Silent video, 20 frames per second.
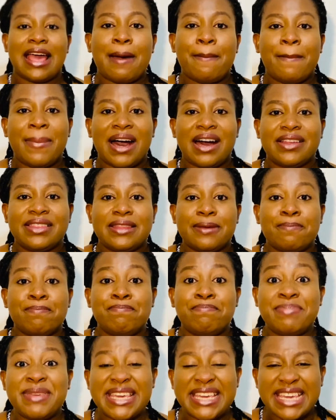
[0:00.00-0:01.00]
about the
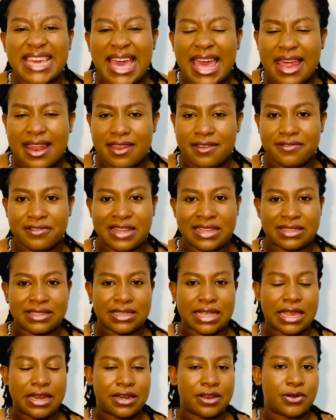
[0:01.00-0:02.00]
big elephant
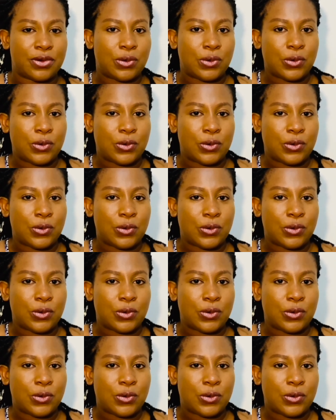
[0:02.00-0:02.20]
in the